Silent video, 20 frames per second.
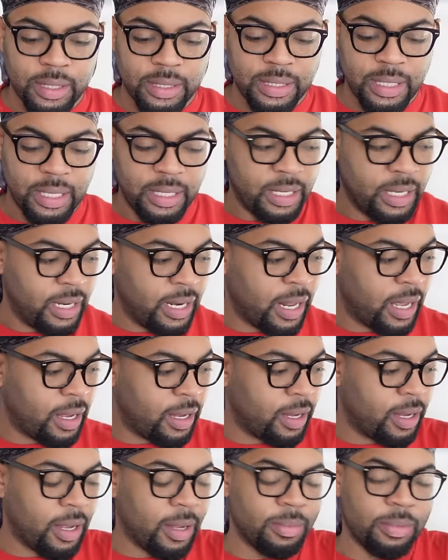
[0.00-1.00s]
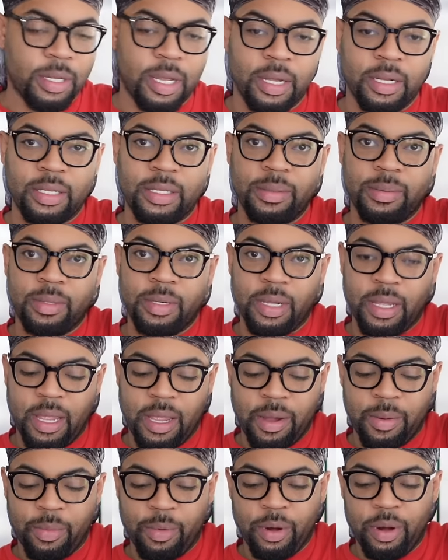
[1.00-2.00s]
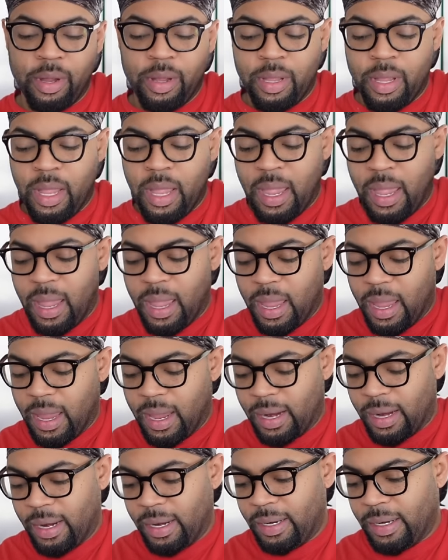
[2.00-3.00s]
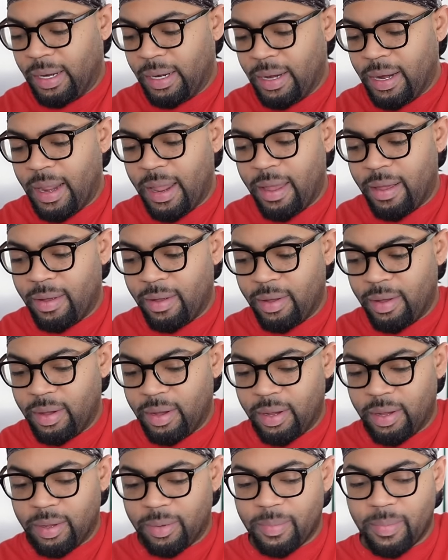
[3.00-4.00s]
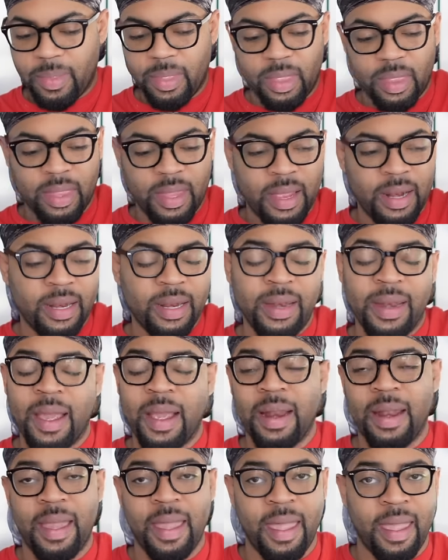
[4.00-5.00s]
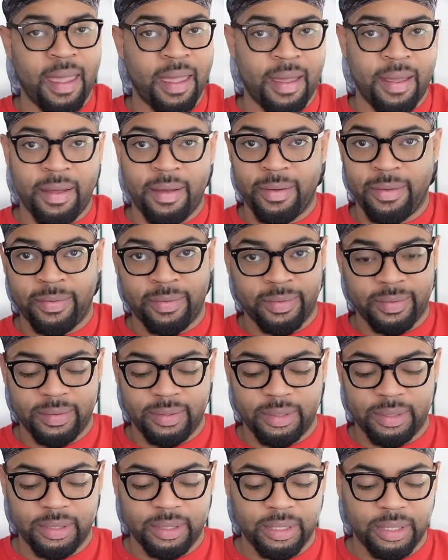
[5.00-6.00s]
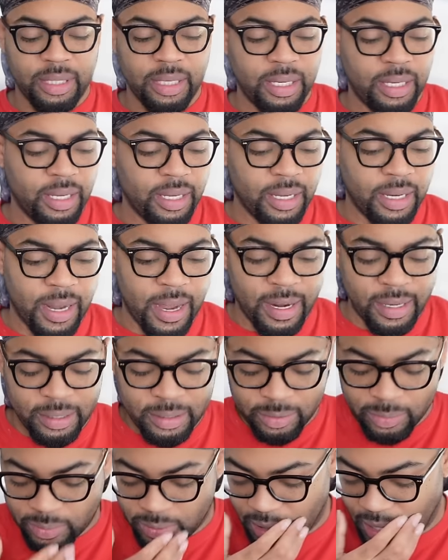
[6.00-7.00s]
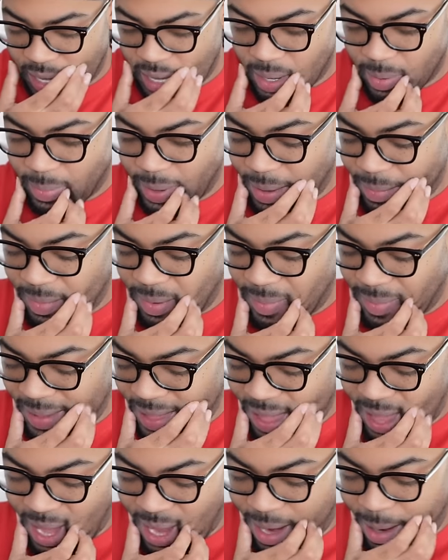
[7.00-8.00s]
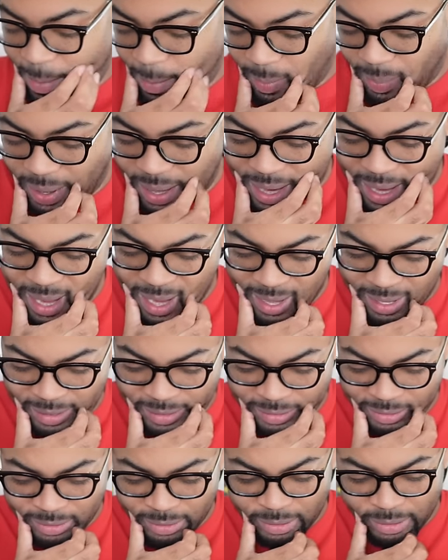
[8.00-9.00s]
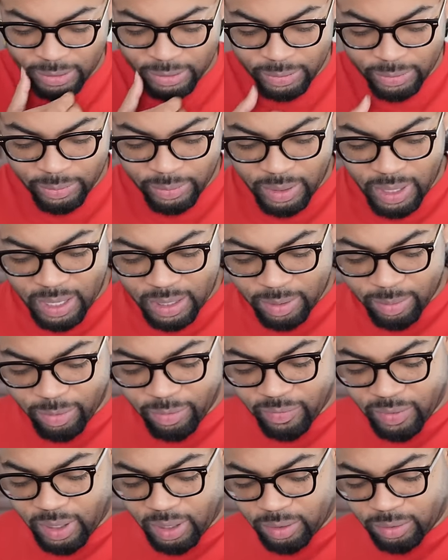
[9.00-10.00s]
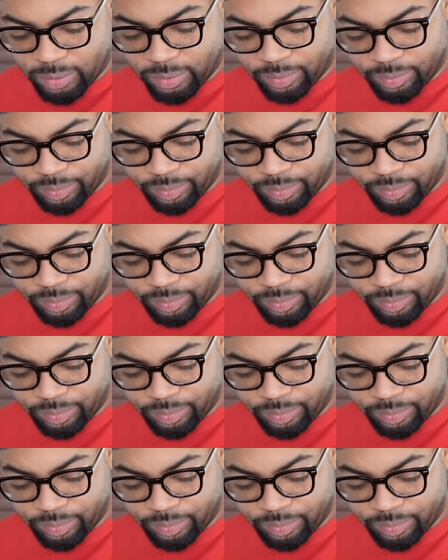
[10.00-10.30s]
they did not, I'm talking to the camera, and they did not have any Alani's, would kind of make me mad, but hey, we got to move on.